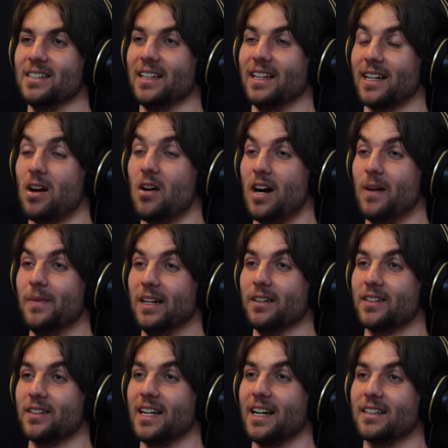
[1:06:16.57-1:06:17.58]
You're like, oh, I'm
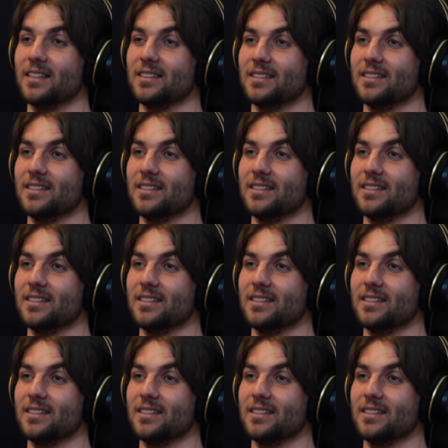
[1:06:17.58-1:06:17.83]
out of gas.